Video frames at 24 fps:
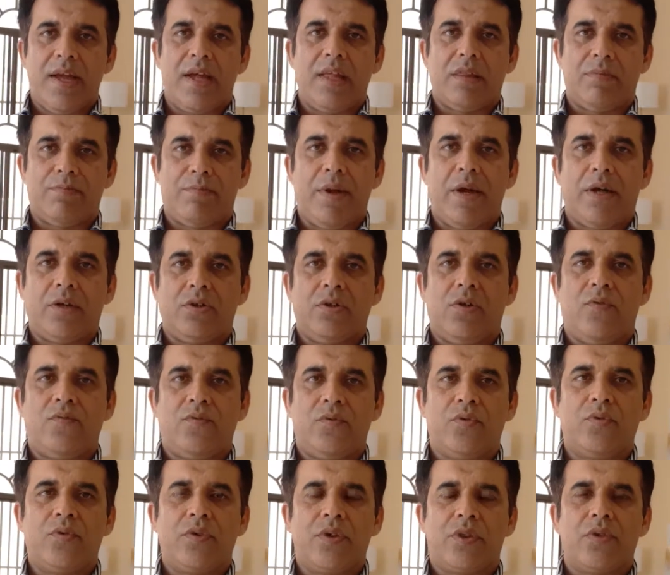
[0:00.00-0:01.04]
aspect of
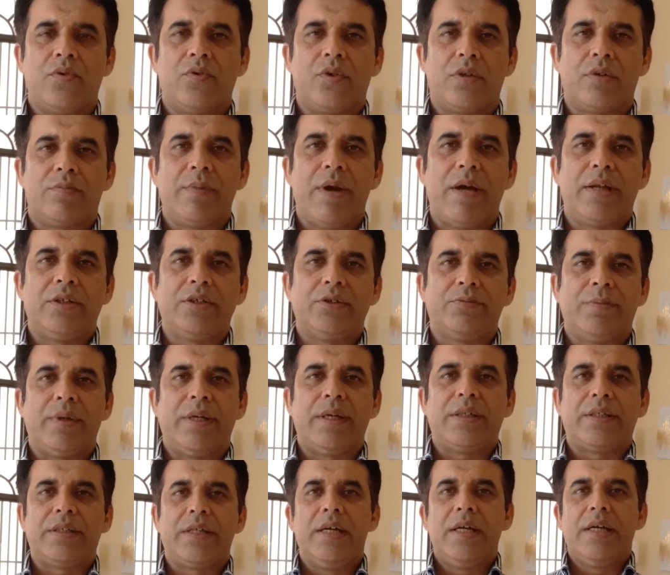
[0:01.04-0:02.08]
crew resource
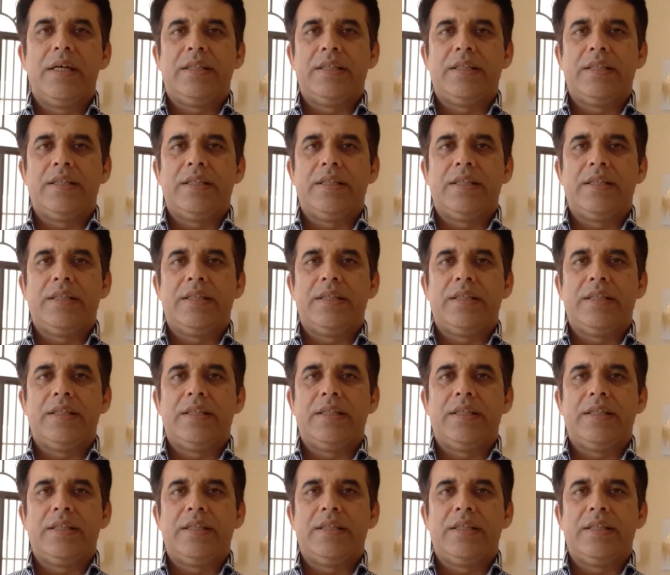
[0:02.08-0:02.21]
management,